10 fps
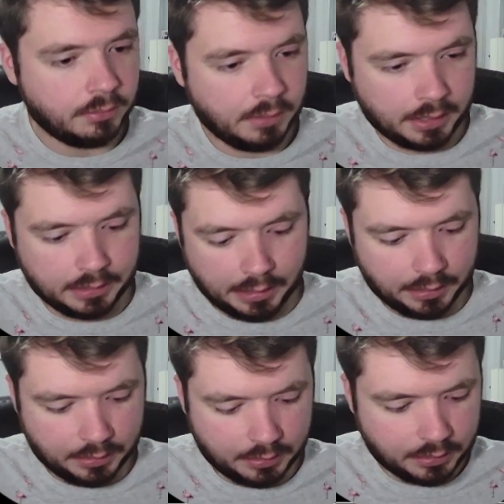And
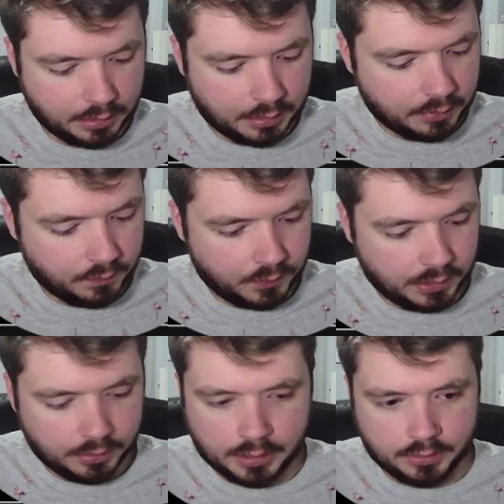then
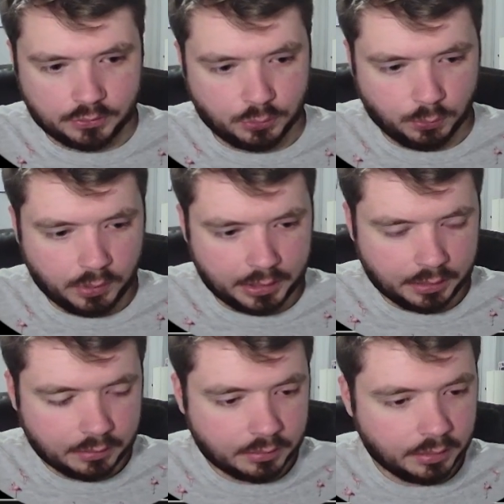VLAN 20.